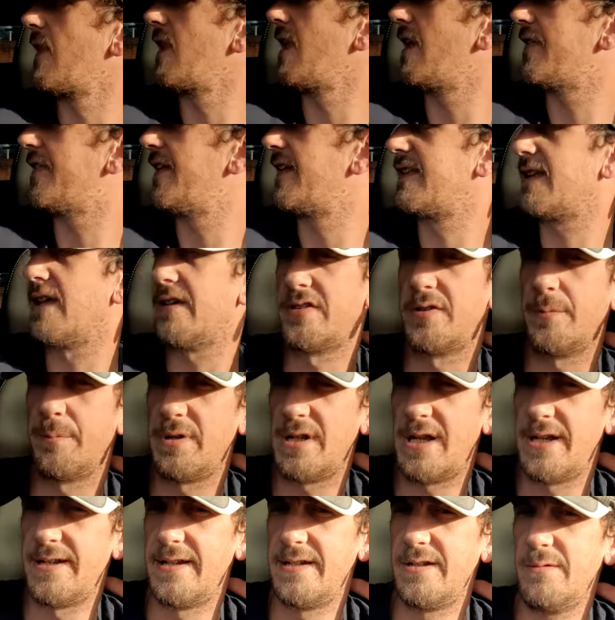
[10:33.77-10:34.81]
I think that's the
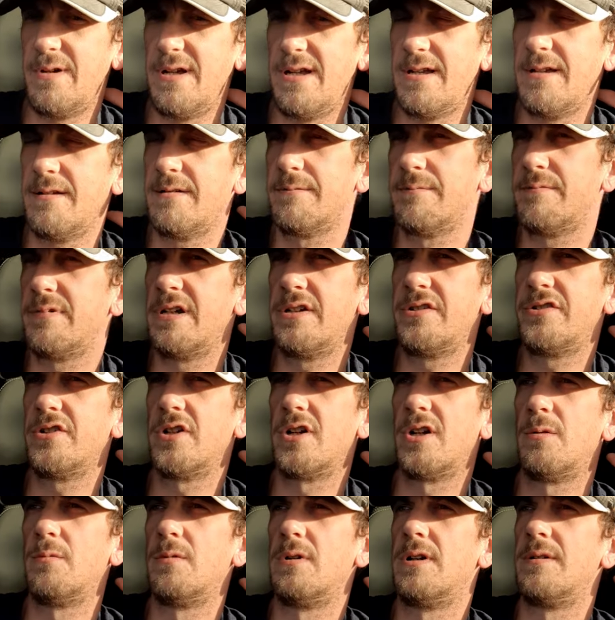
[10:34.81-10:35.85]
plan anyway. Pretty
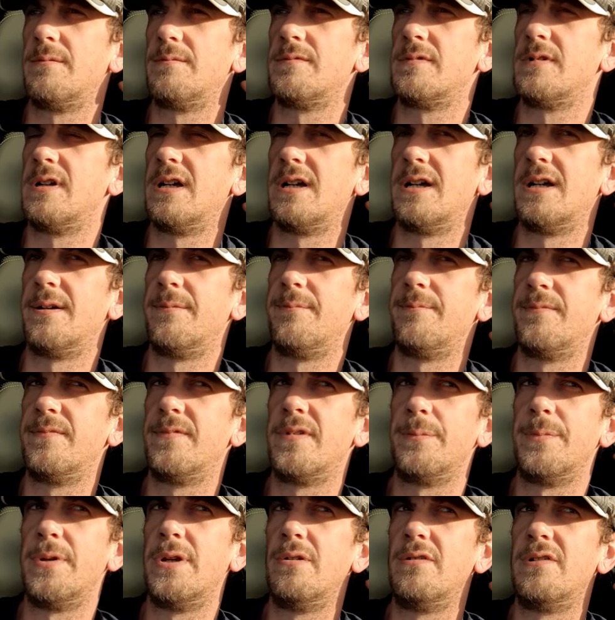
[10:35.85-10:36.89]
sure we're um,
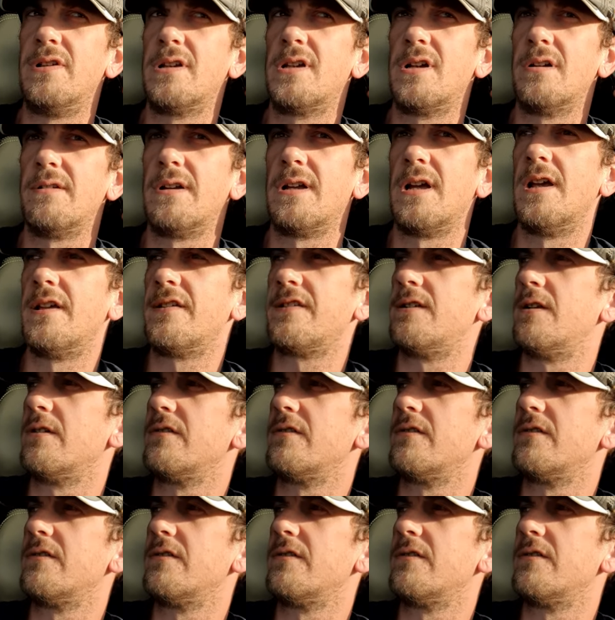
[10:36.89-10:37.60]
the music are rehearsing